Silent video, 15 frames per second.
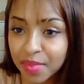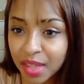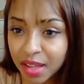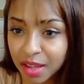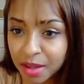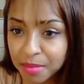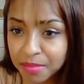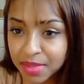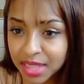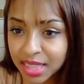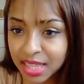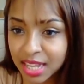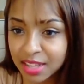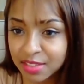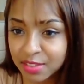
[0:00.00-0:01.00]

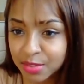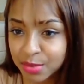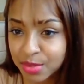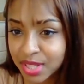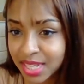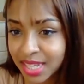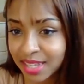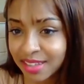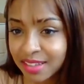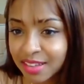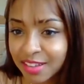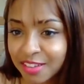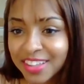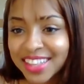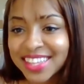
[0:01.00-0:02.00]
Lazuli?
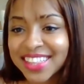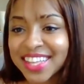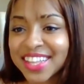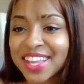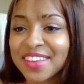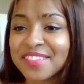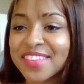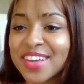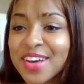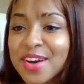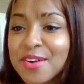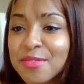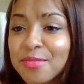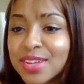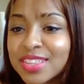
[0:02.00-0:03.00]
Oh, I like that name.
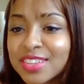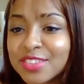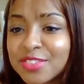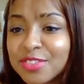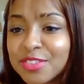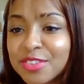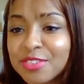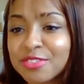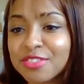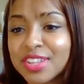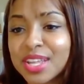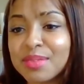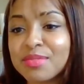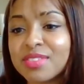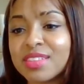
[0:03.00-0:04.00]
What does your
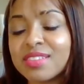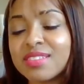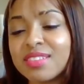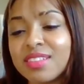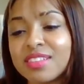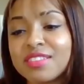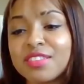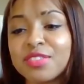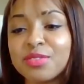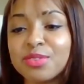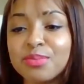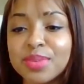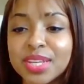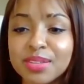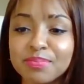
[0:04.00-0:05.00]
username CC Lesson
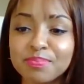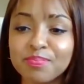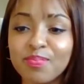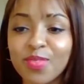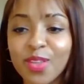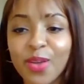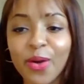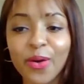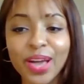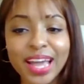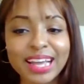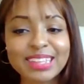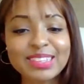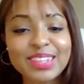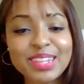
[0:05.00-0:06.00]
3 mean?
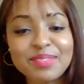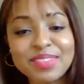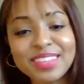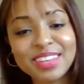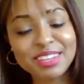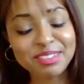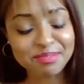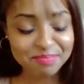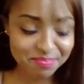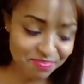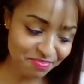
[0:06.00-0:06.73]
Okay, so let me tell you.